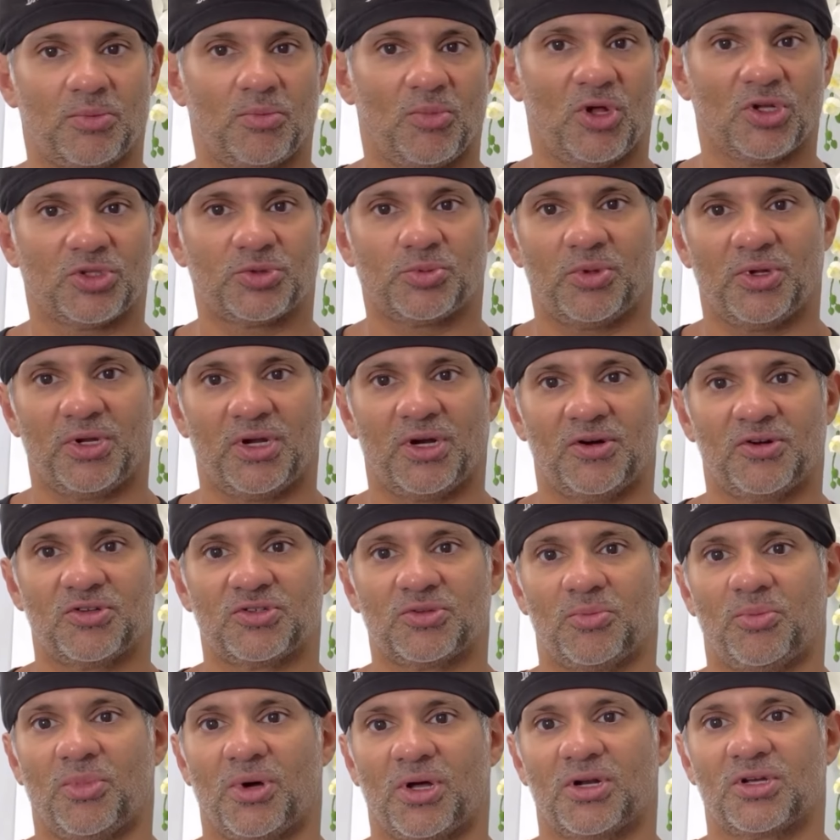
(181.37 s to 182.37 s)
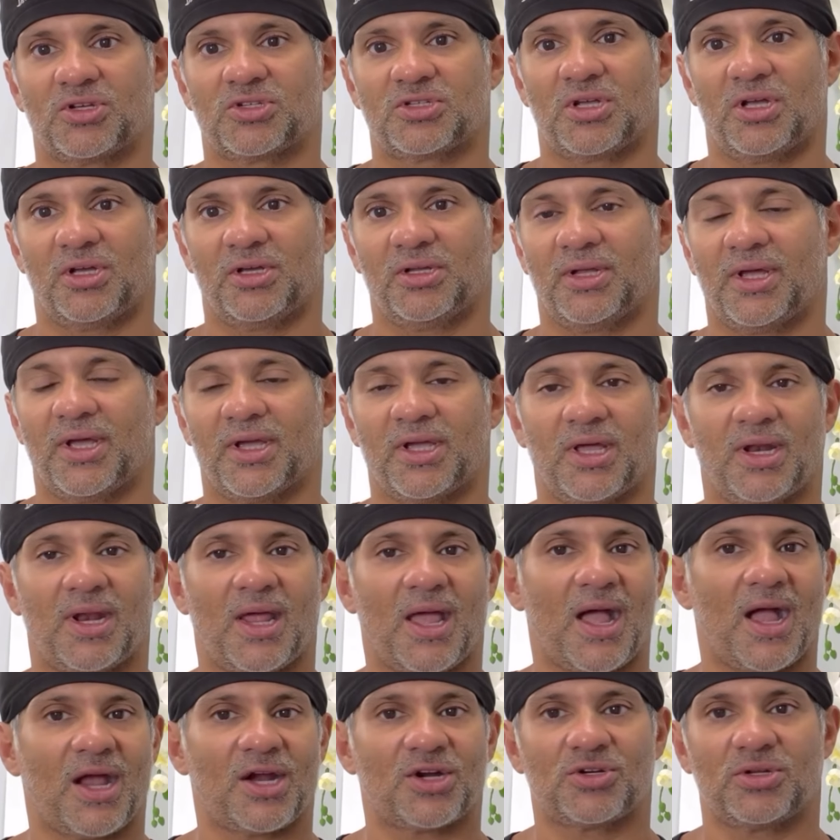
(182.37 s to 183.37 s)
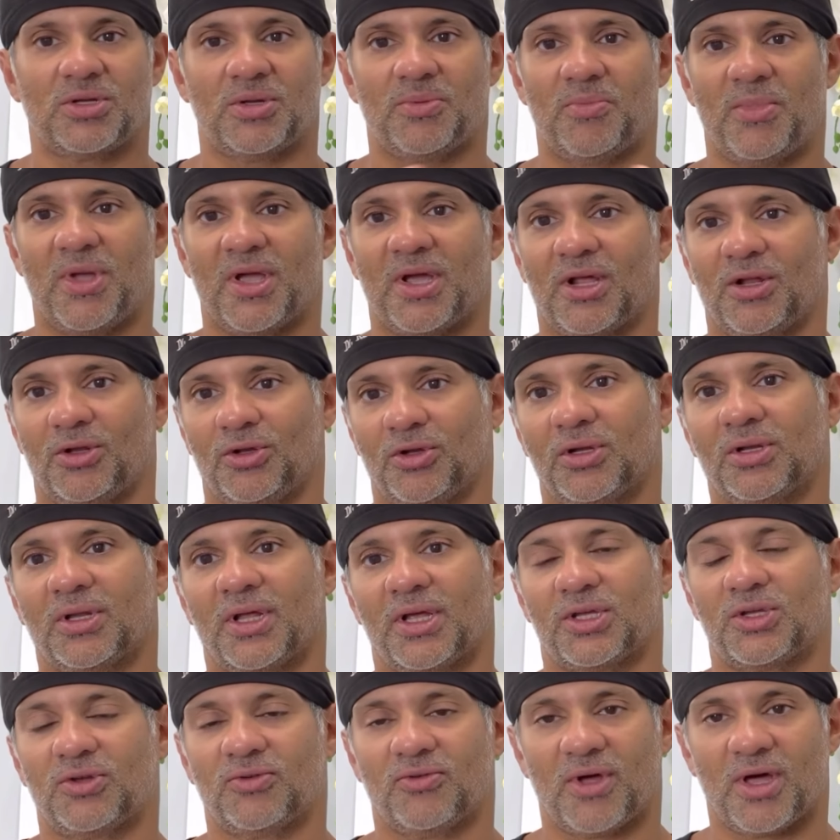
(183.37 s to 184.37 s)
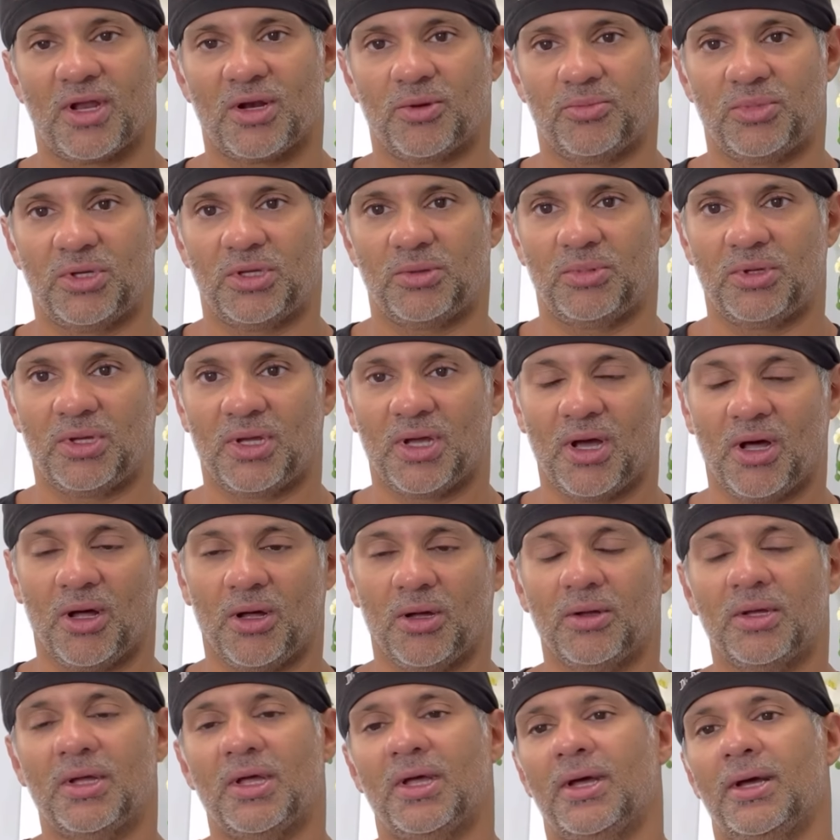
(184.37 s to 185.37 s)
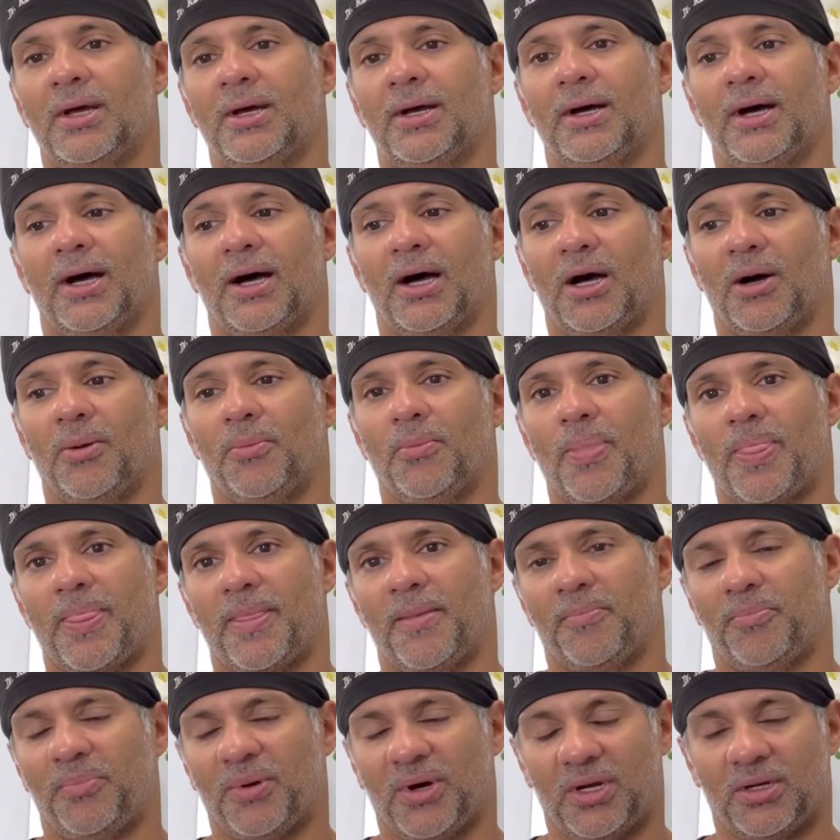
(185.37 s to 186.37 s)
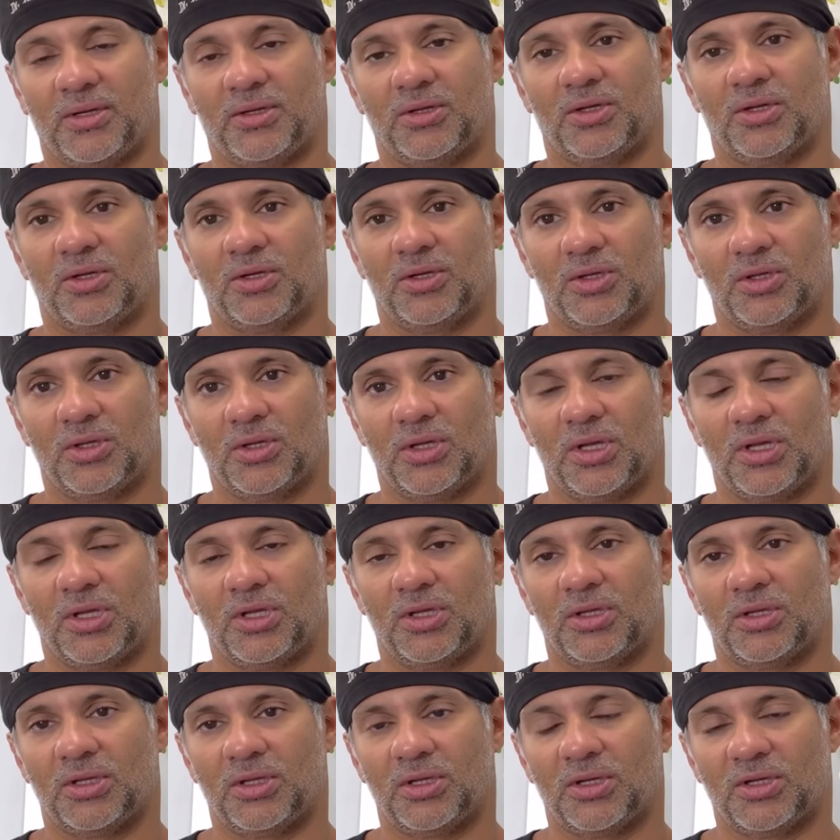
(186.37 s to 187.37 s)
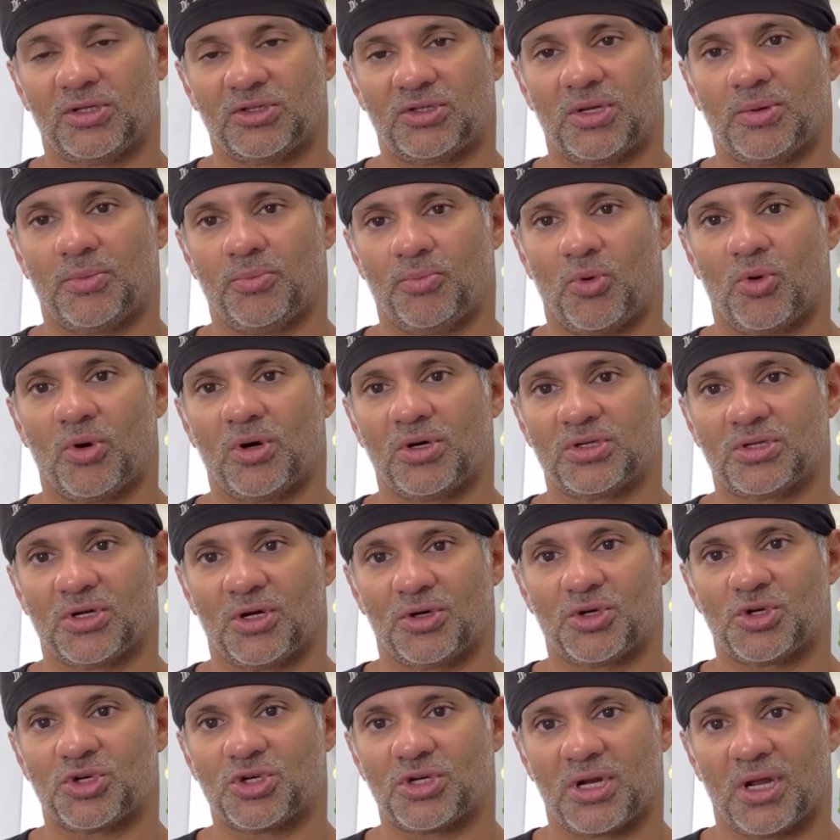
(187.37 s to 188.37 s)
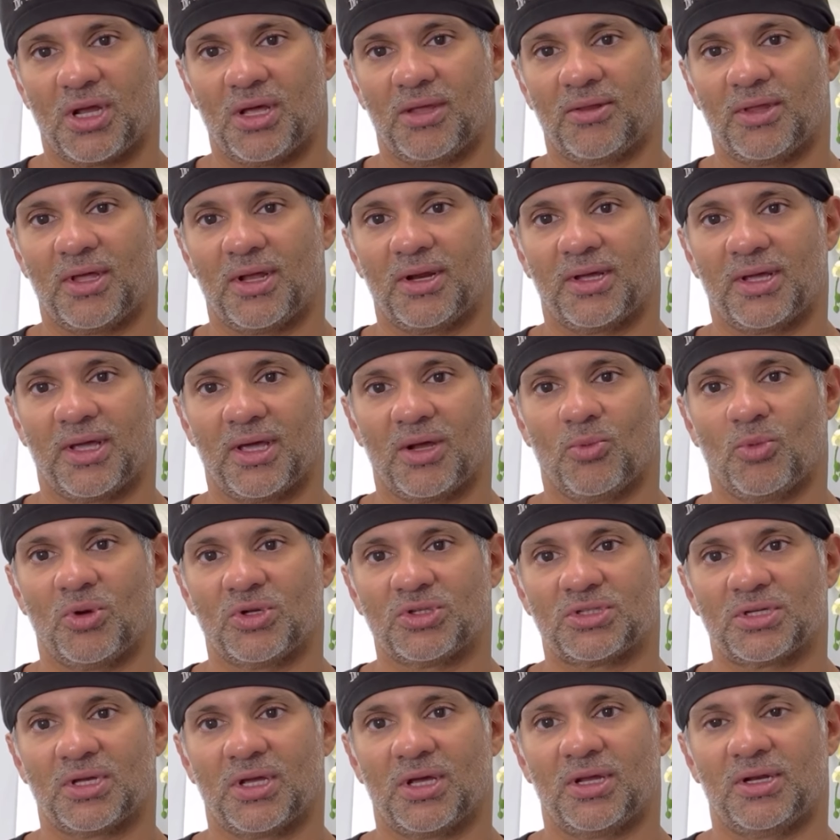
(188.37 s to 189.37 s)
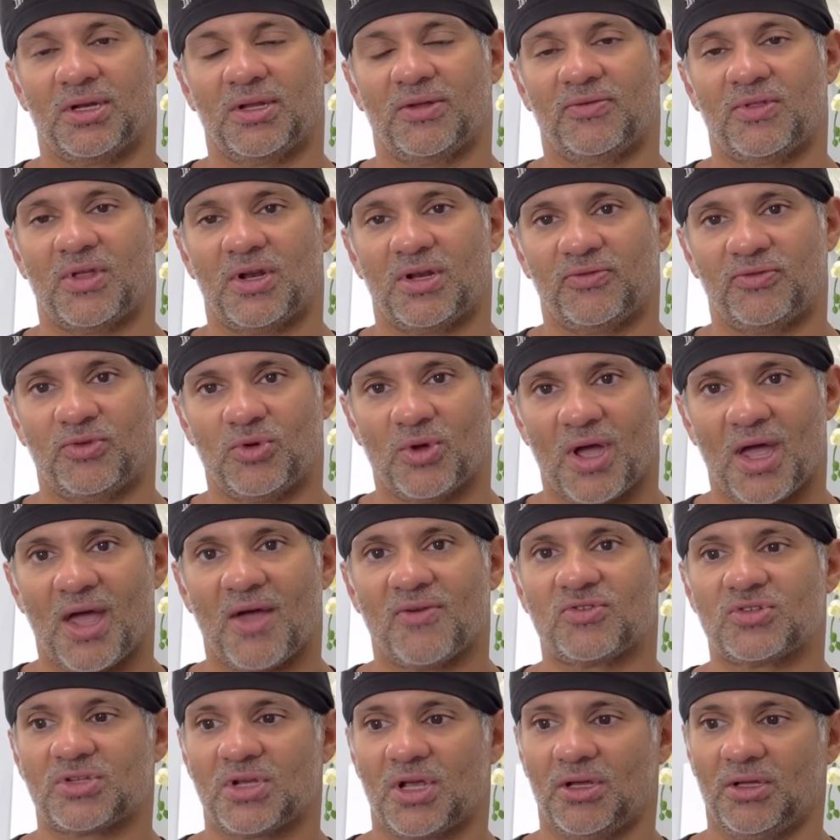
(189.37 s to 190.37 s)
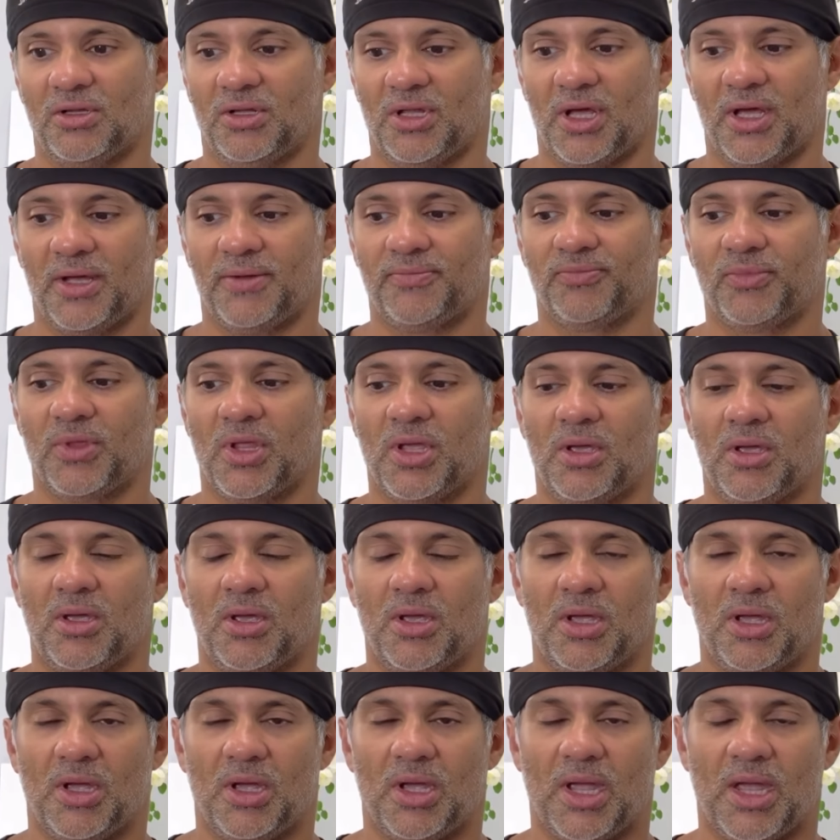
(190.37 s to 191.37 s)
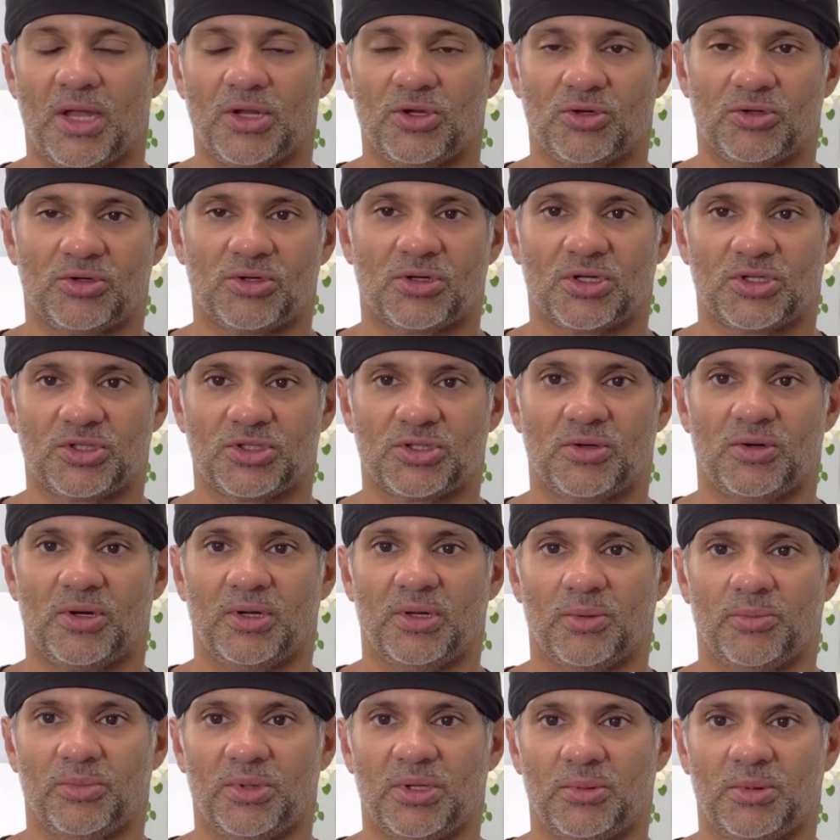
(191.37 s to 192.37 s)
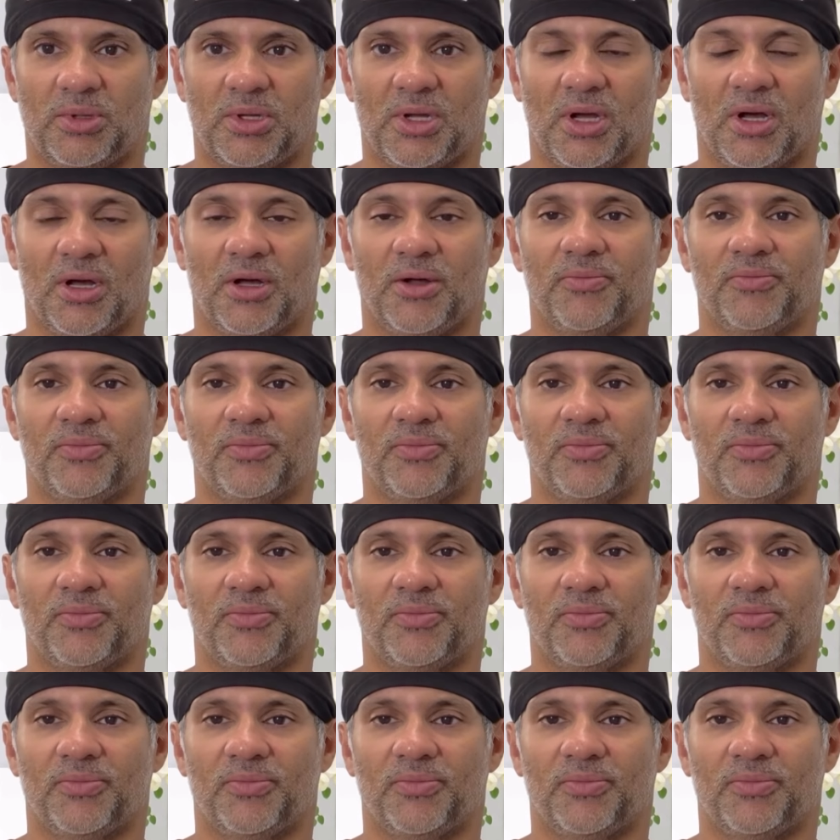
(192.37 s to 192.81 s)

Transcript: multiple areas of buttock cellulite can actually make it look like you've had a BBL. But it's important to understand that, again, once again, that if you have cellulite and you're considering a BBL,